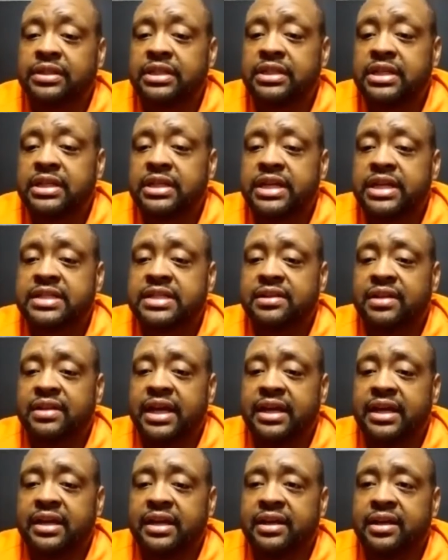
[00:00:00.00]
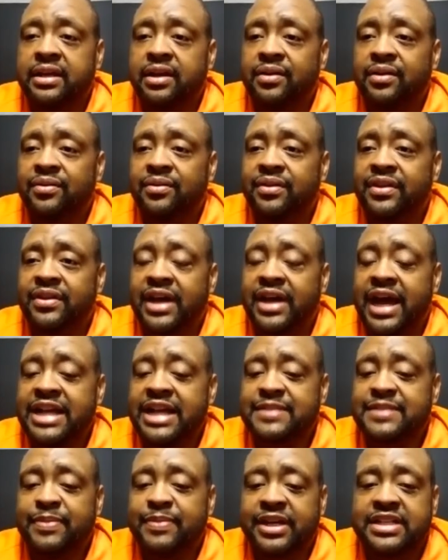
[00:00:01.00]
And so, like, you know, the ice
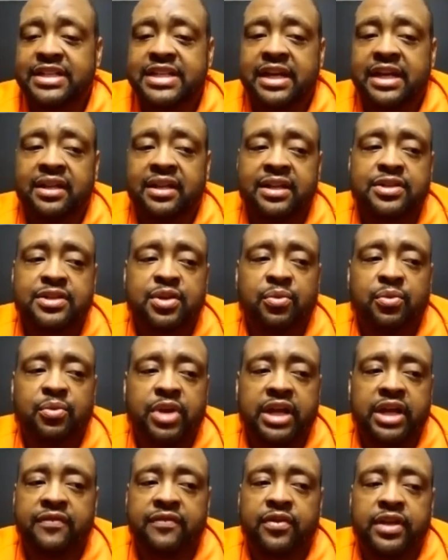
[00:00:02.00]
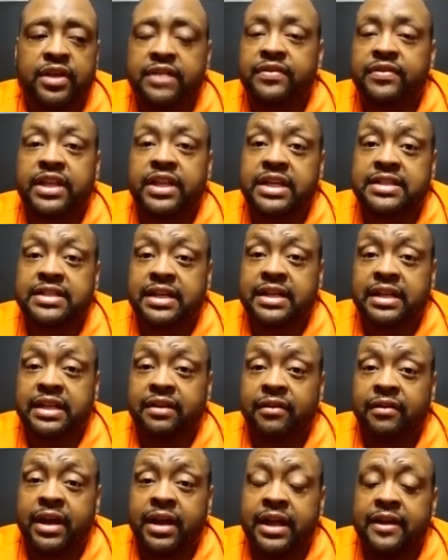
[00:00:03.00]
bucket challenge or whatever, different things like that,
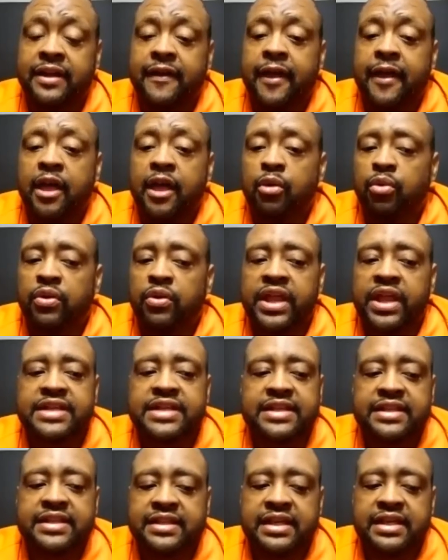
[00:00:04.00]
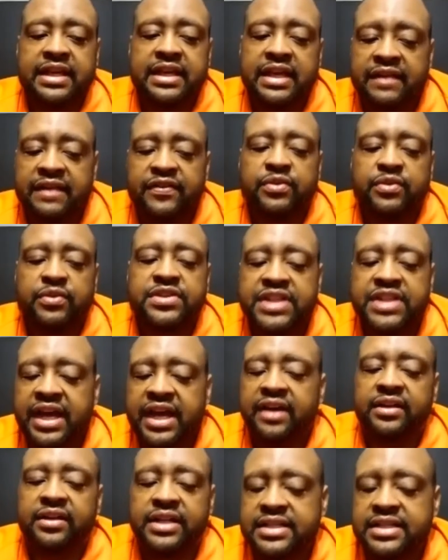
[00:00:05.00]
right? Well, that's the thing. If you
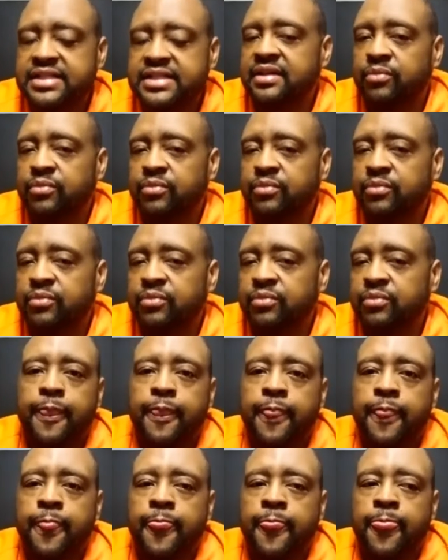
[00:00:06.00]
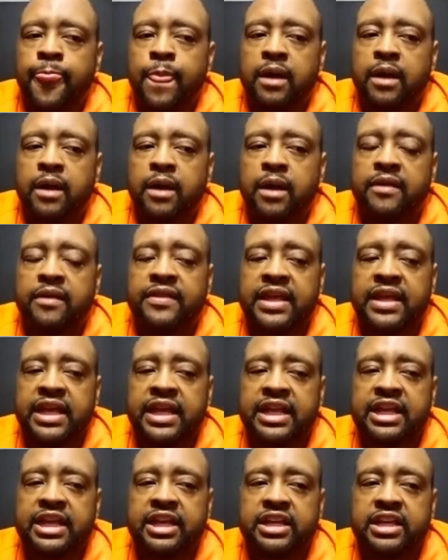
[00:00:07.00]
challenge someone,
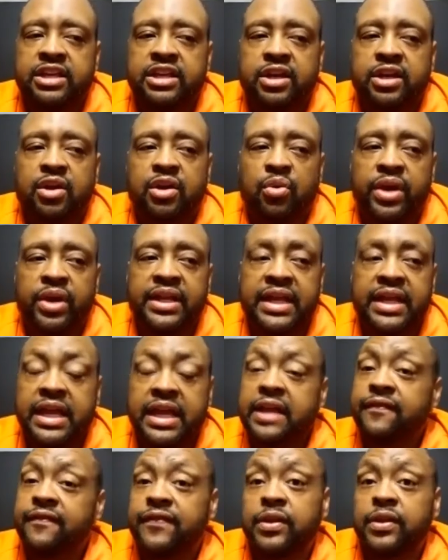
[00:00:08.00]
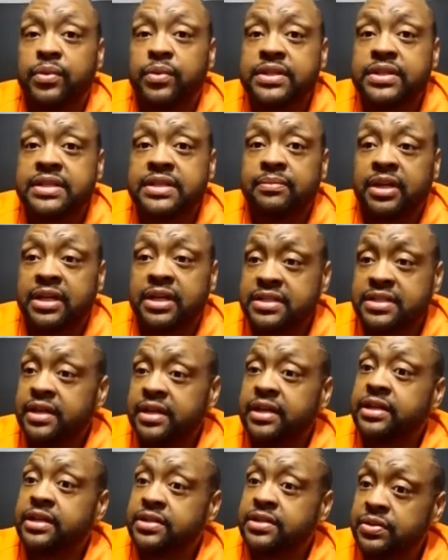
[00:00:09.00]
then you're going to influence them because they're
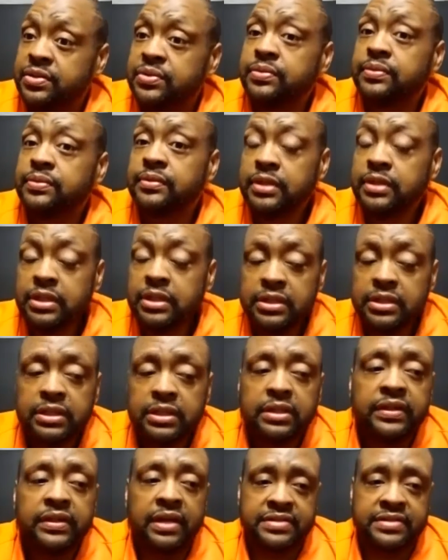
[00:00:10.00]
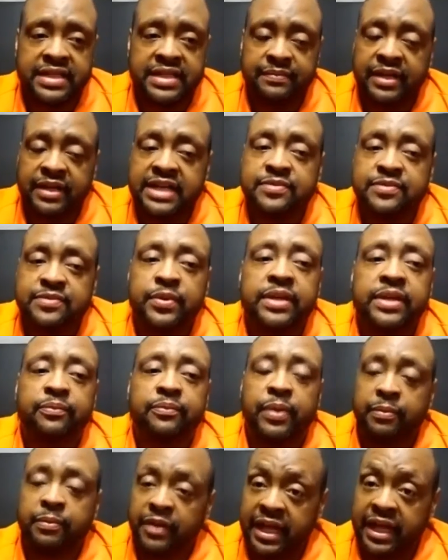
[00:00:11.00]
going to do those things because
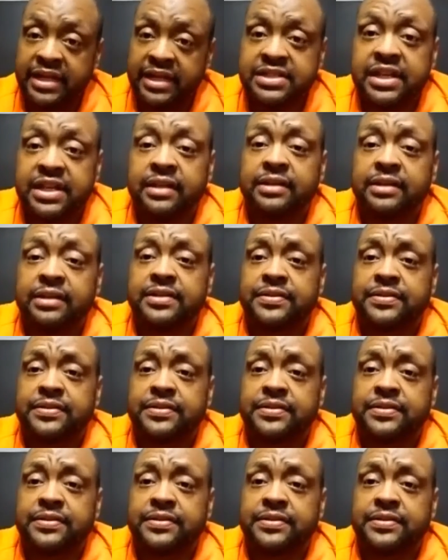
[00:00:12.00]
people like a challenge.